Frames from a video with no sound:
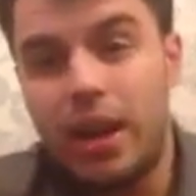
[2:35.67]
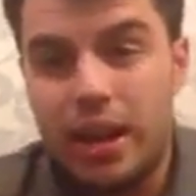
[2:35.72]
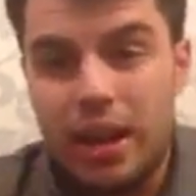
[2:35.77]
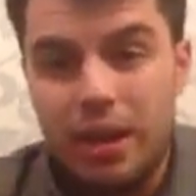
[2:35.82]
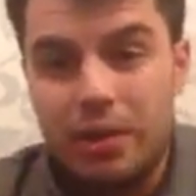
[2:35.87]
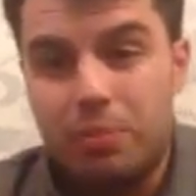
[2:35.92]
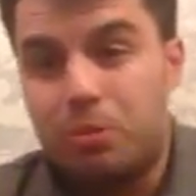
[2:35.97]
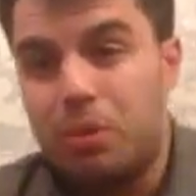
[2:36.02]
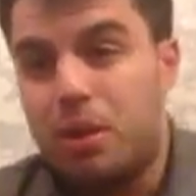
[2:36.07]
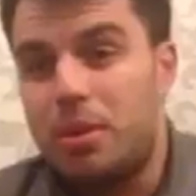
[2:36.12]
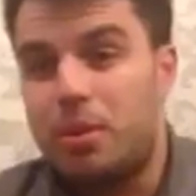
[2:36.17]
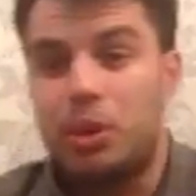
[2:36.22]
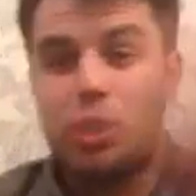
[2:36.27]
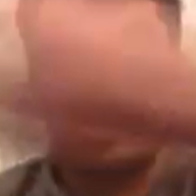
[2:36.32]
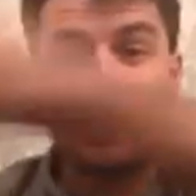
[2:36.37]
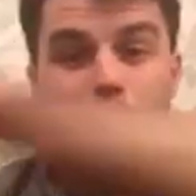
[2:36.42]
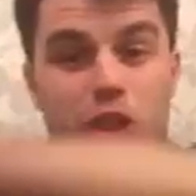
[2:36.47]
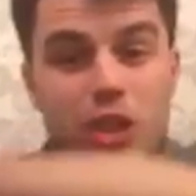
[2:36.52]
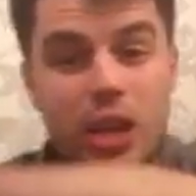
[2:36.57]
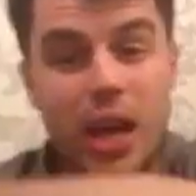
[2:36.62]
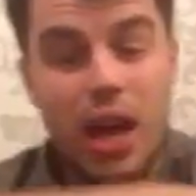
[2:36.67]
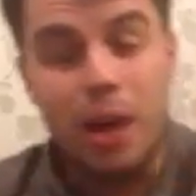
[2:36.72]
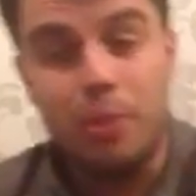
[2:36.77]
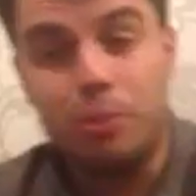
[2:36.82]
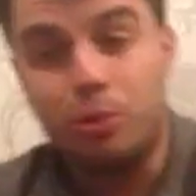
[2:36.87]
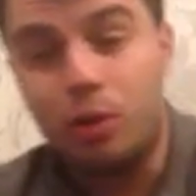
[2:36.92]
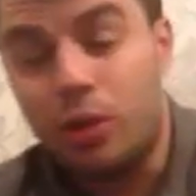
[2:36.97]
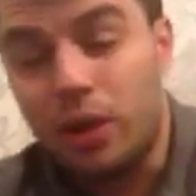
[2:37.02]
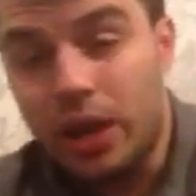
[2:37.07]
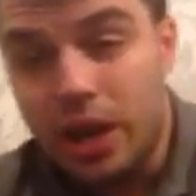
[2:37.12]
and then pretty much just tap
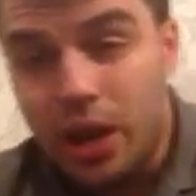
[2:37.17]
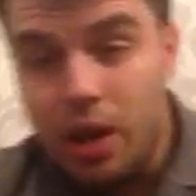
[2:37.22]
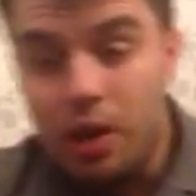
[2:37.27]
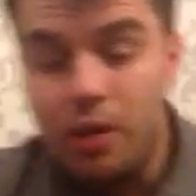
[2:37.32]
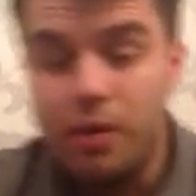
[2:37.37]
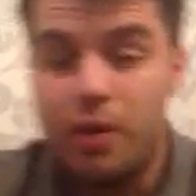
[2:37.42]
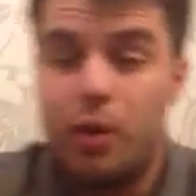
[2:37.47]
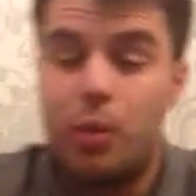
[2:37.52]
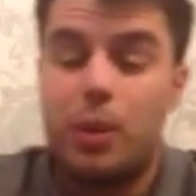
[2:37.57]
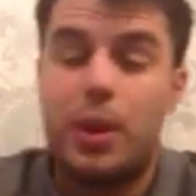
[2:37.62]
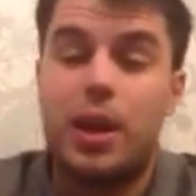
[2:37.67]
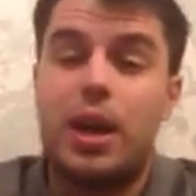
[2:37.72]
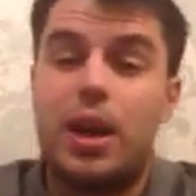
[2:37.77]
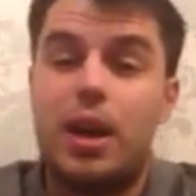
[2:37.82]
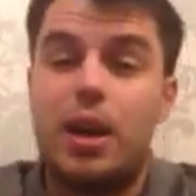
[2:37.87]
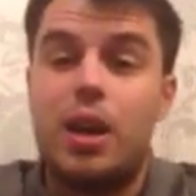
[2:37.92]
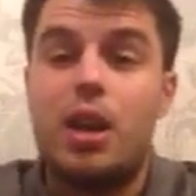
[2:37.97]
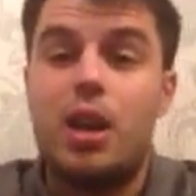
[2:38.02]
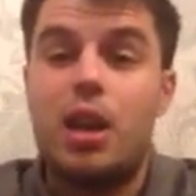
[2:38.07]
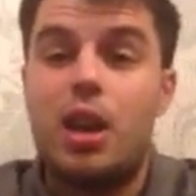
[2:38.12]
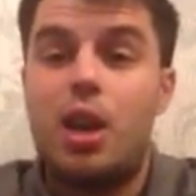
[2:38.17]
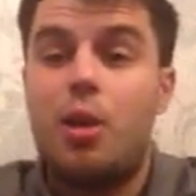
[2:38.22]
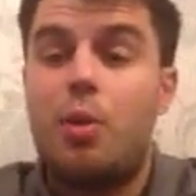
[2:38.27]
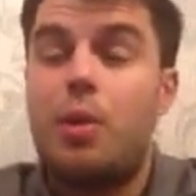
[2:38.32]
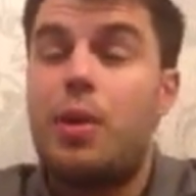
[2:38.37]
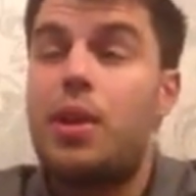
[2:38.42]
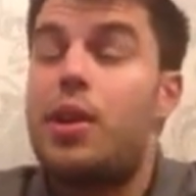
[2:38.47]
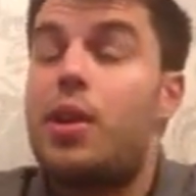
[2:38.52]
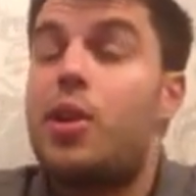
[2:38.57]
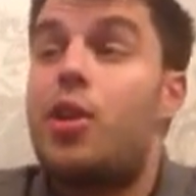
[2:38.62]
Rocky over with
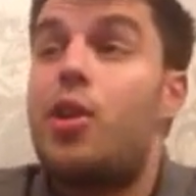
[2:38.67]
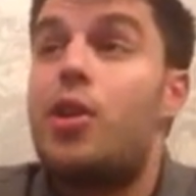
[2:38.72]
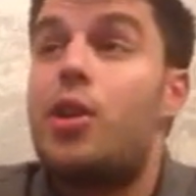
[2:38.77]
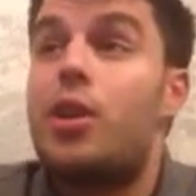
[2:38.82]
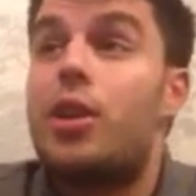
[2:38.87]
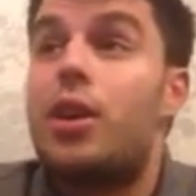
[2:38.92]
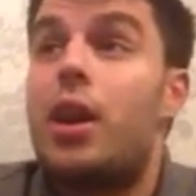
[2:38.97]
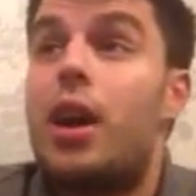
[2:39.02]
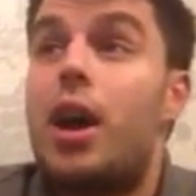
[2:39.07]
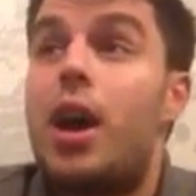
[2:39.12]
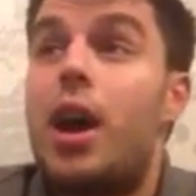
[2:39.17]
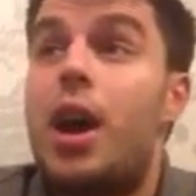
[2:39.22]
a hook.